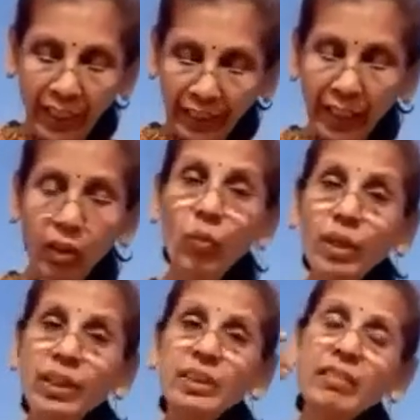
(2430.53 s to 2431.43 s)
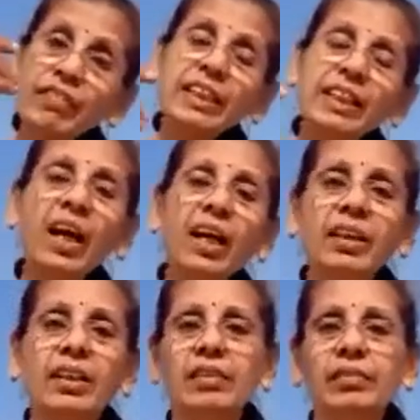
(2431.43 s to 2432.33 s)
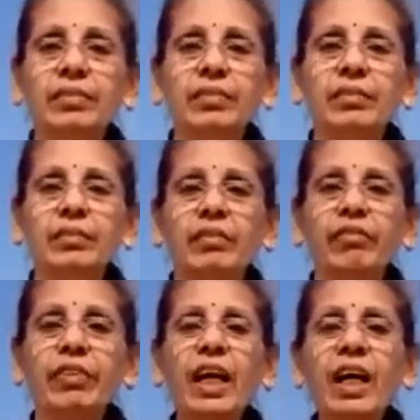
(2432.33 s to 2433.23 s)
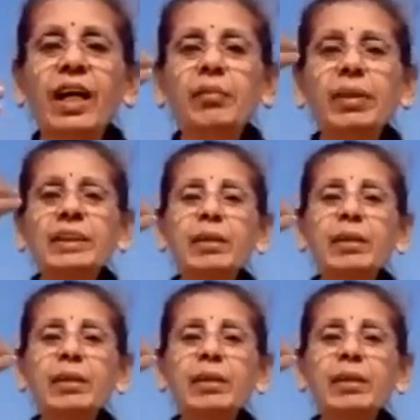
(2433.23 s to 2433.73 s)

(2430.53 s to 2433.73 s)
Now what is the Vidhan? Vidhan means the